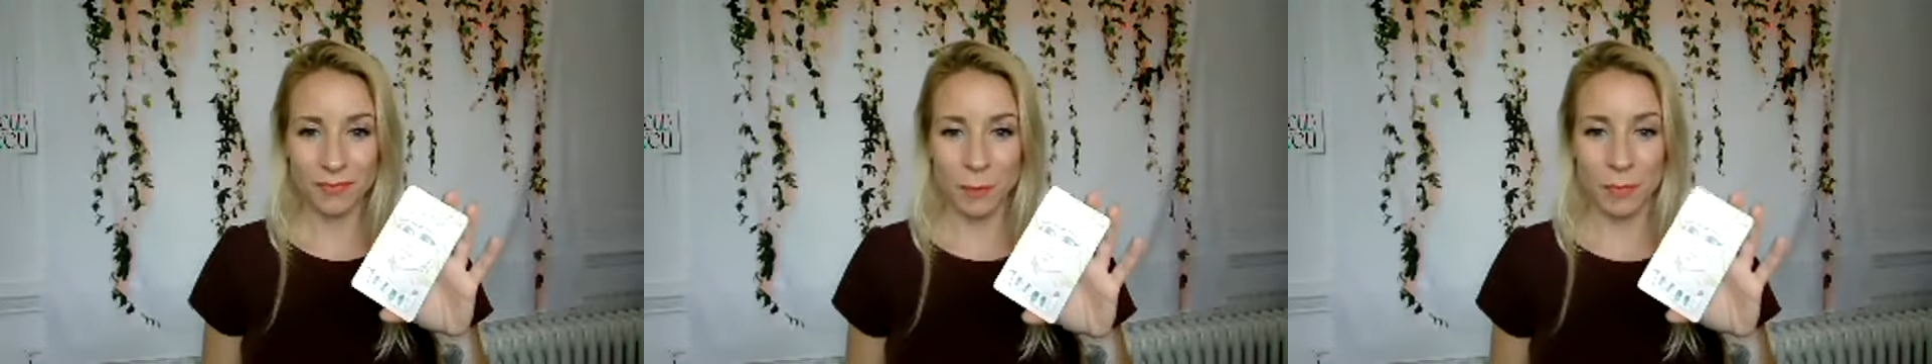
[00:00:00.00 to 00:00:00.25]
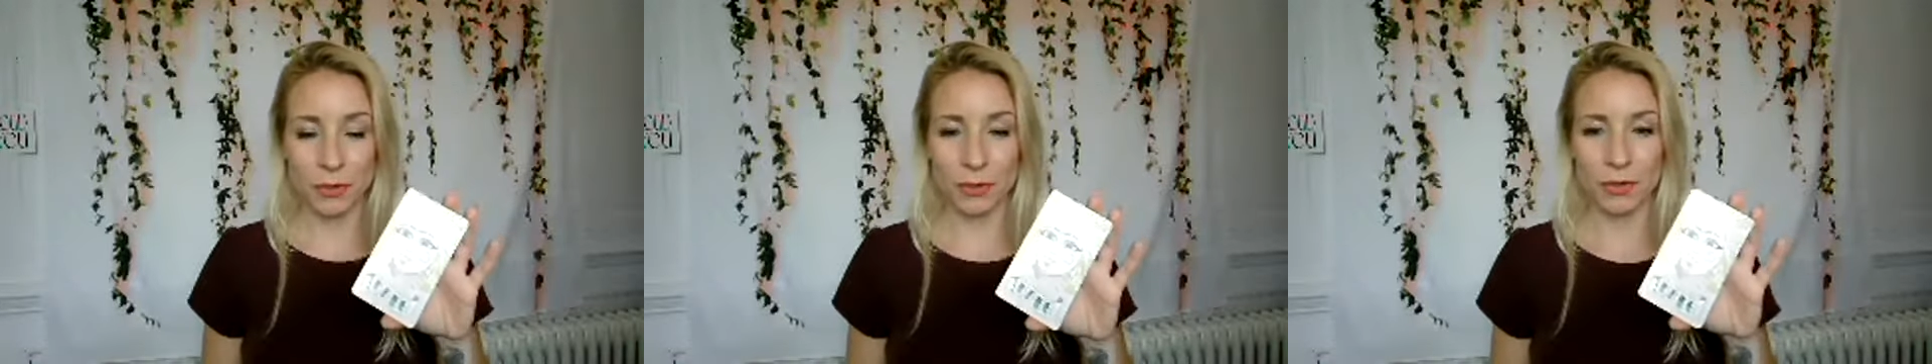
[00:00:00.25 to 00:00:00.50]

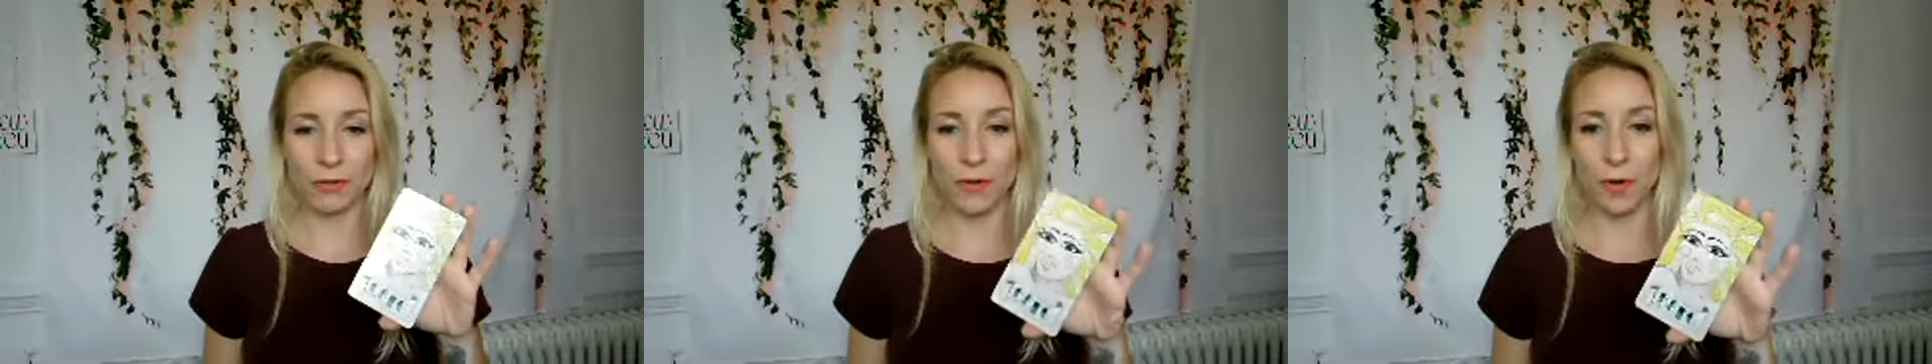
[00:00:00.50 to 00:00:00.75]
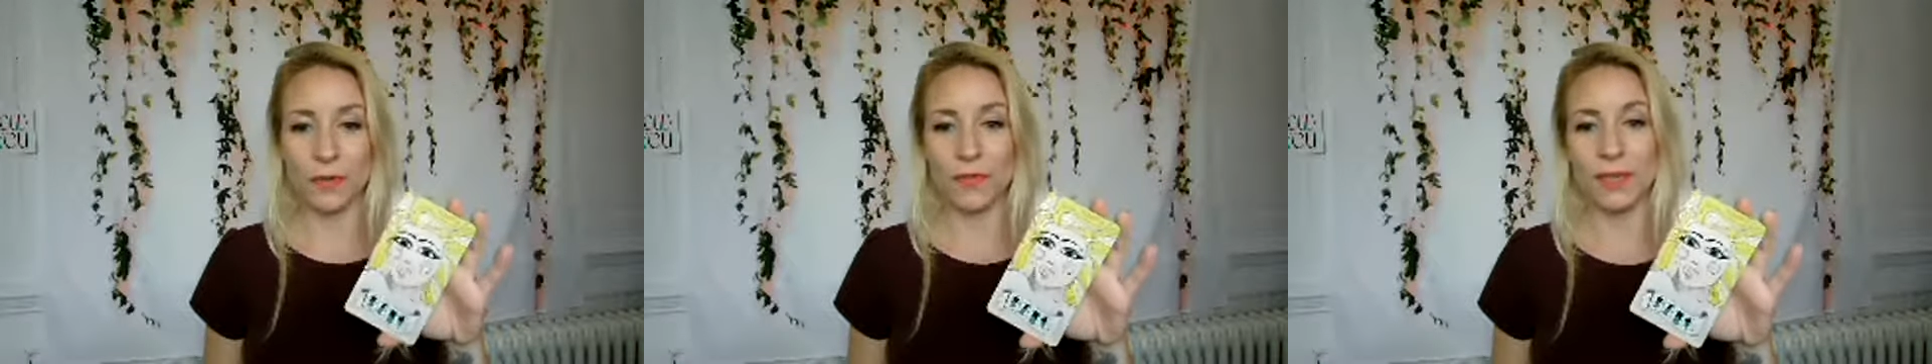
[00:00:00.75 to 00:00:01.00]
but you're
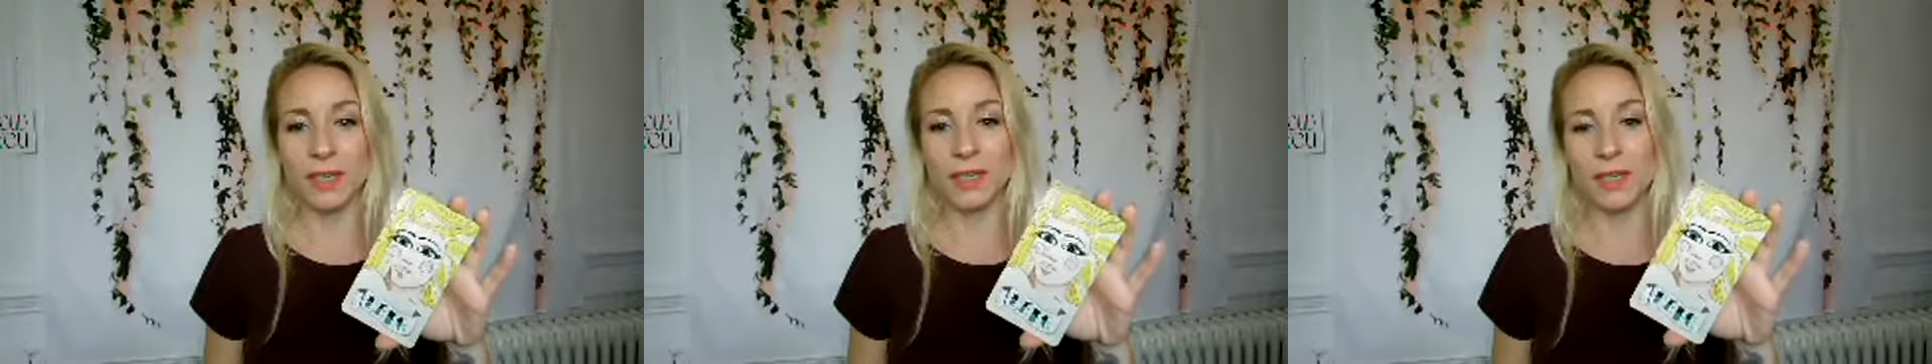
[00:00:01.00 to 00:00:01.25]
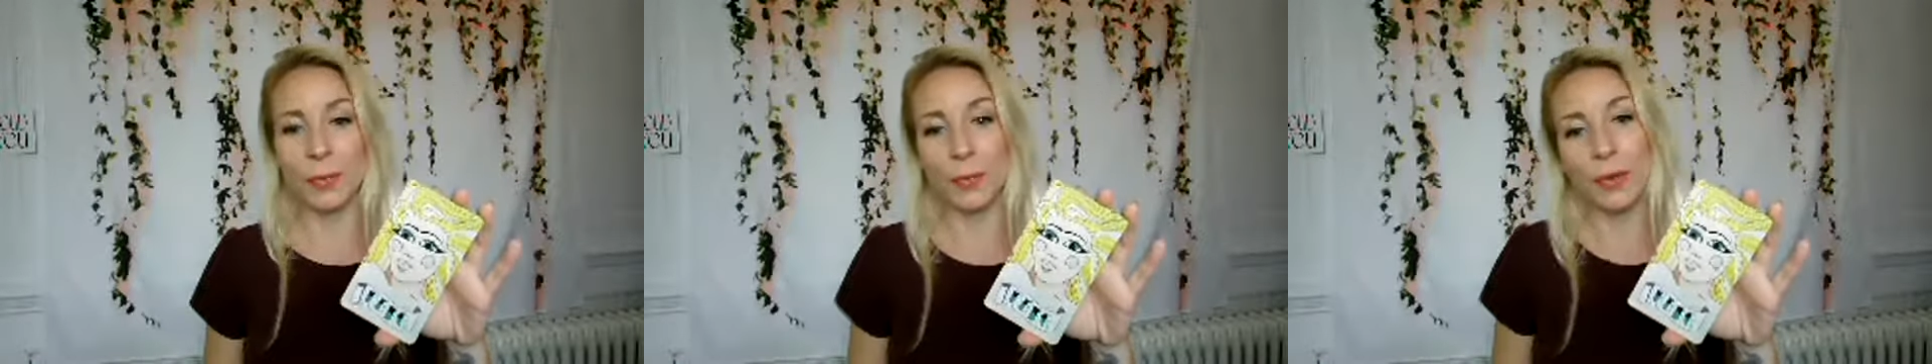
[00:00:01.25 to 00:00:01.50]
evolving
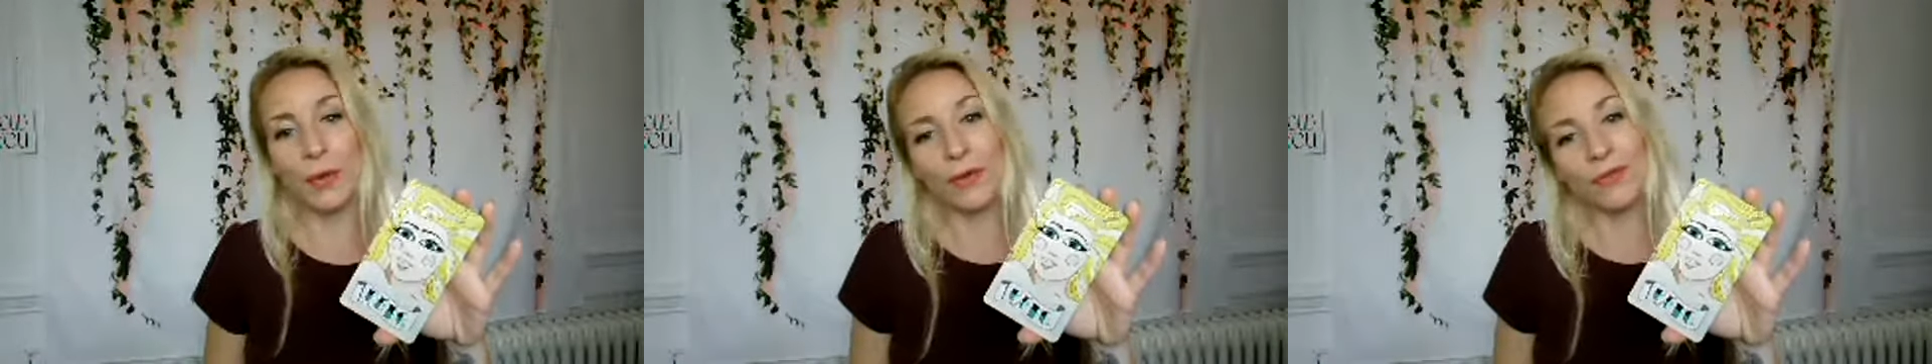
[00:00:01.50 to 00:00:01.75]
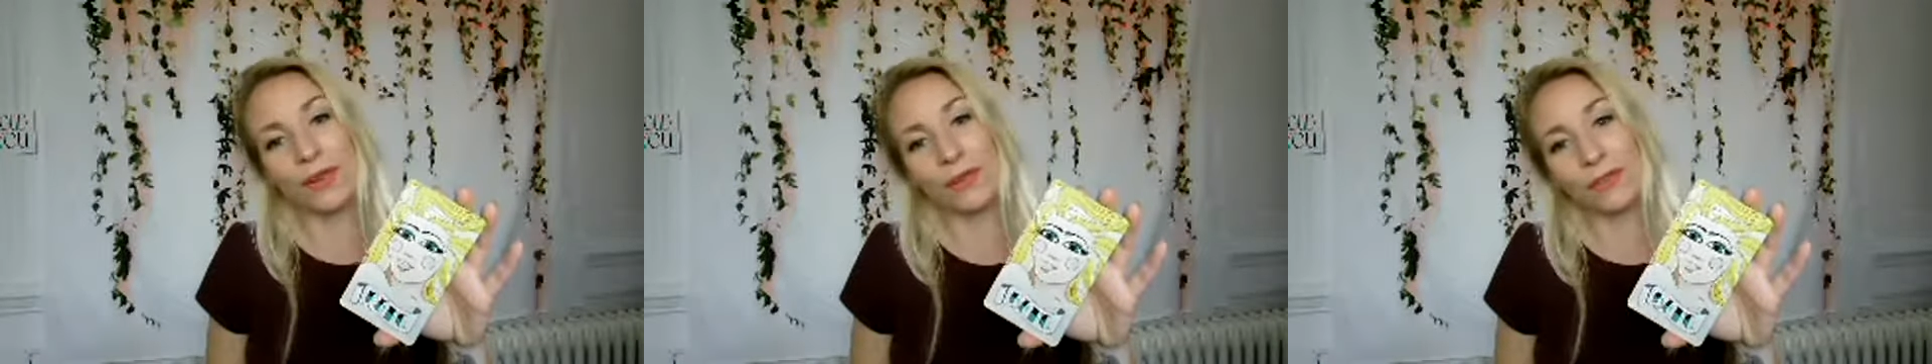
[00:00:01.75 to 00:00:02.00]
into the
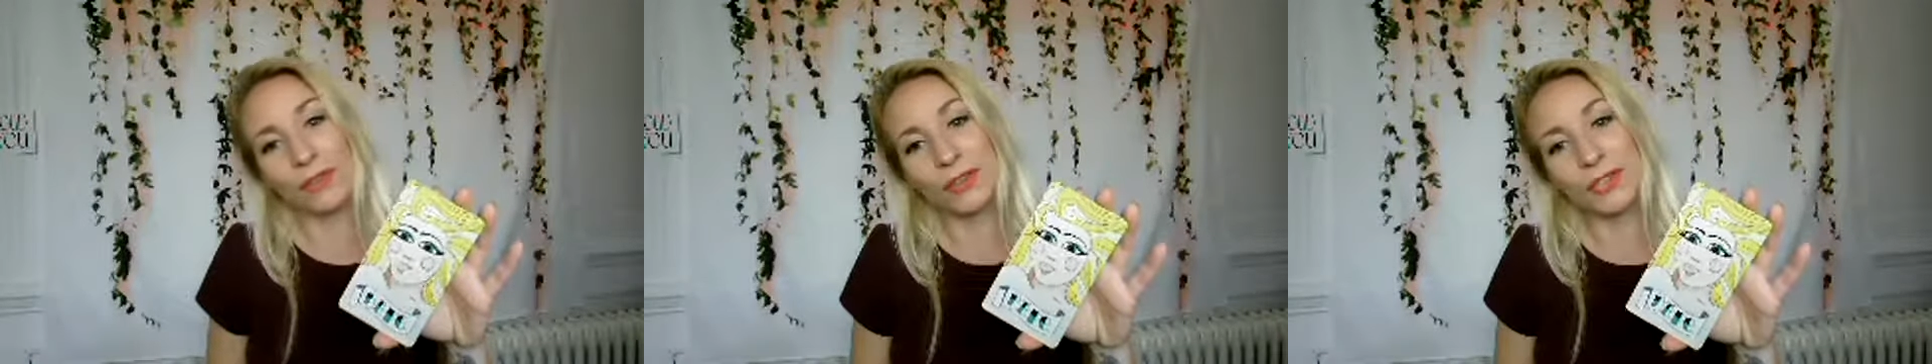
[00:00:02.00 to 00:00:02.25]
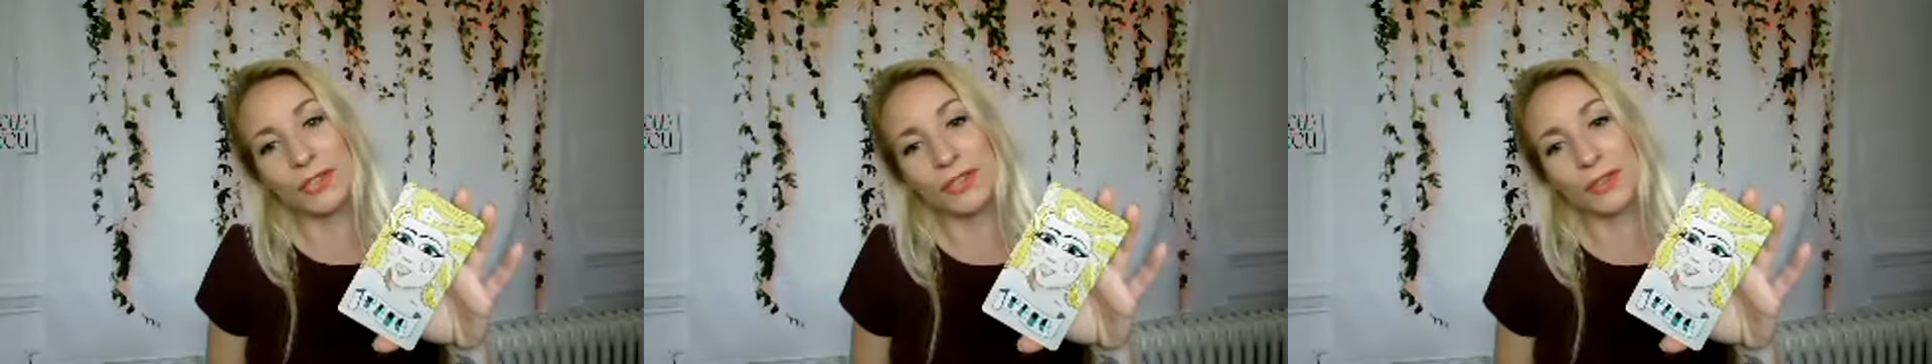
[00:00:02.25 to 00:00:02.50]
perfect
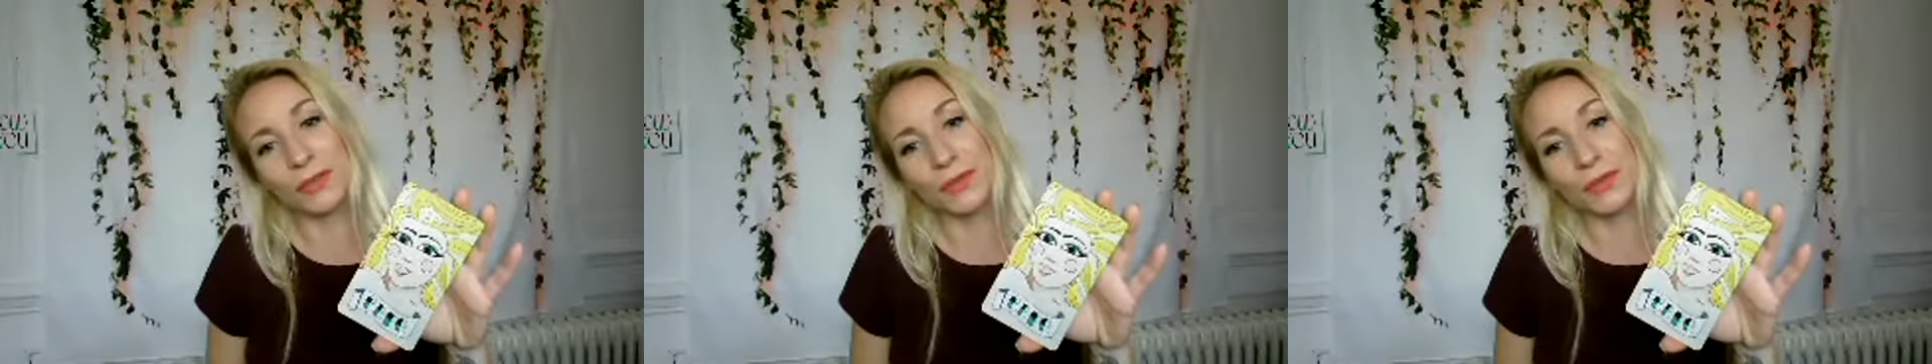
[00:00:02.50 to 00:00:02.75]
version of